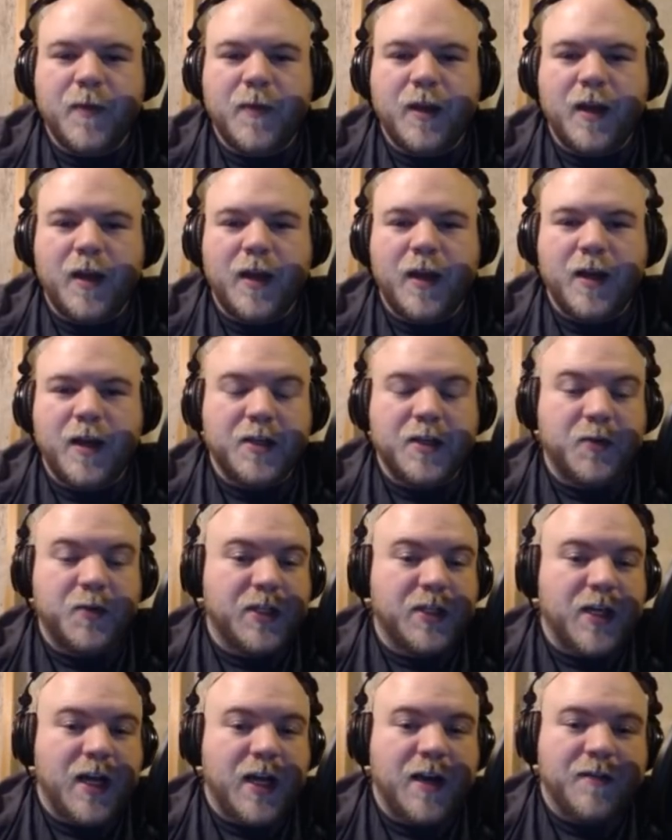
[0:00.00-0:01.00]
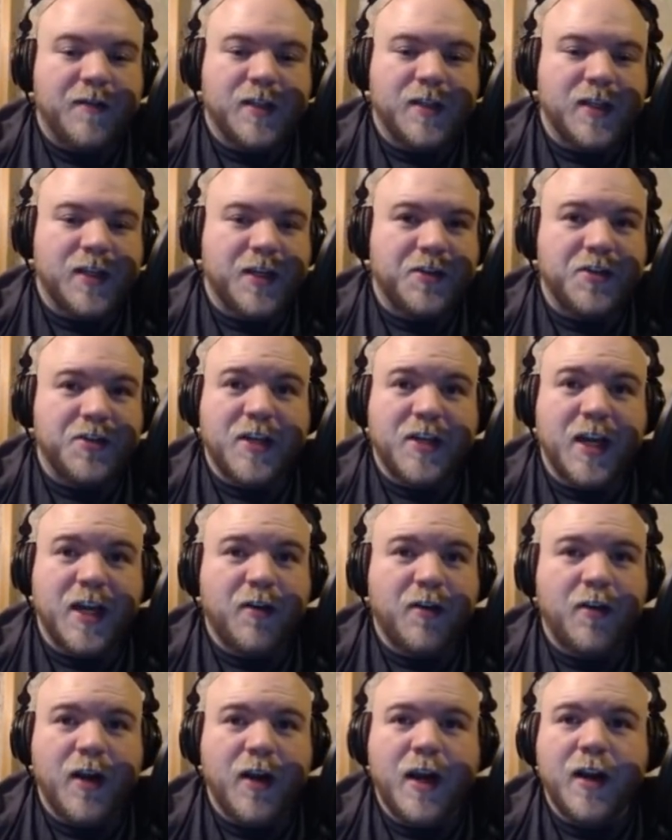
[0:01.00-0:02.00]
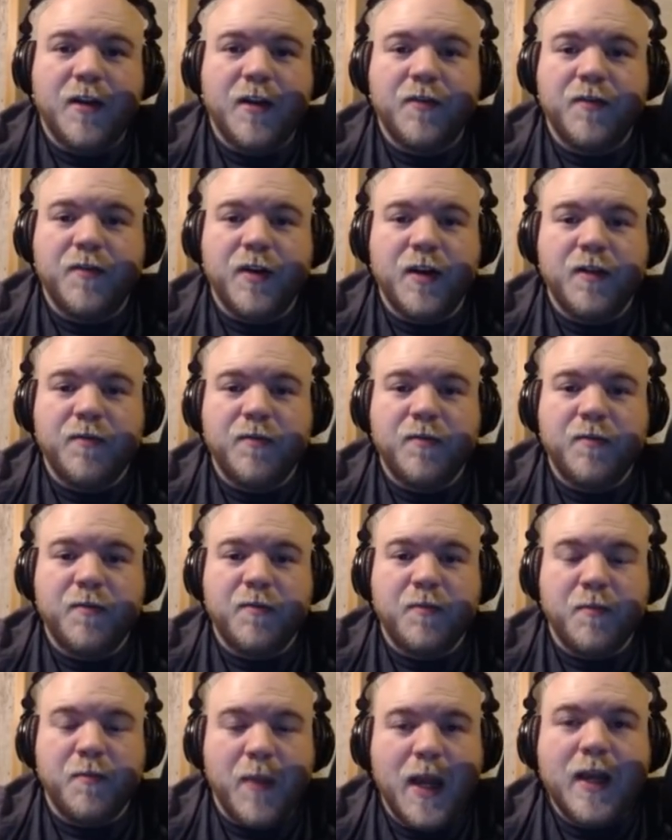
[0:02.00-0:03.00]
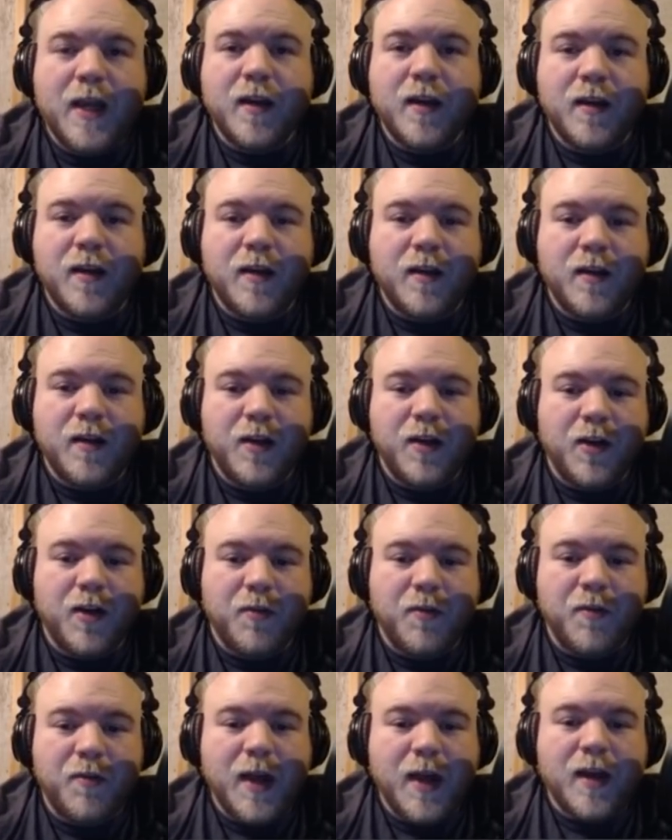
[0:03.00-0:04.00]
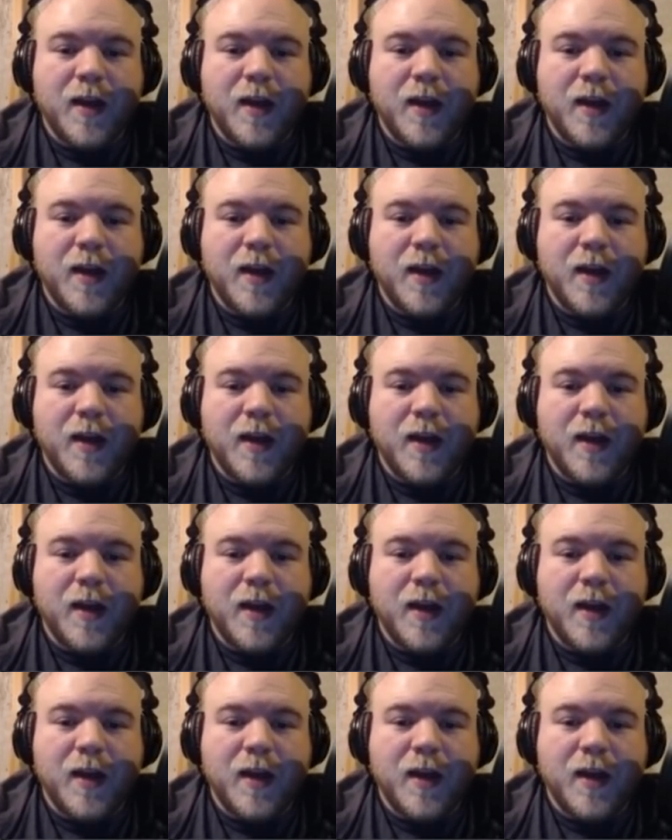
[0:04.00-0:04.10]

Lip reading: And to which I have to say, just get creative and make a